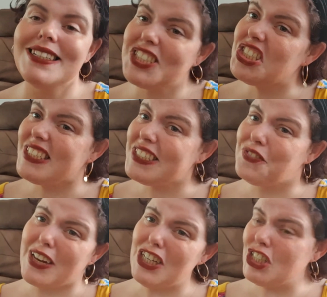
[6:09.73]
I just need to
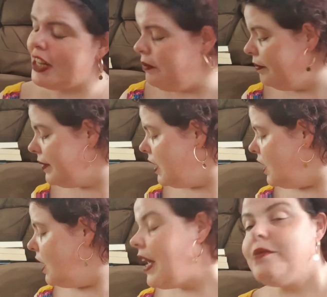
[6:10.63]
finish them.
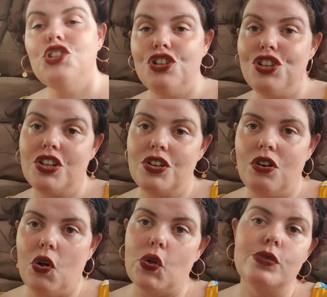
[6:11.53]
I'm sure you can
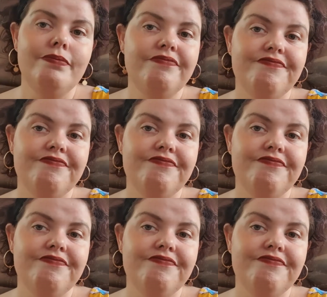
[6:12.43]
all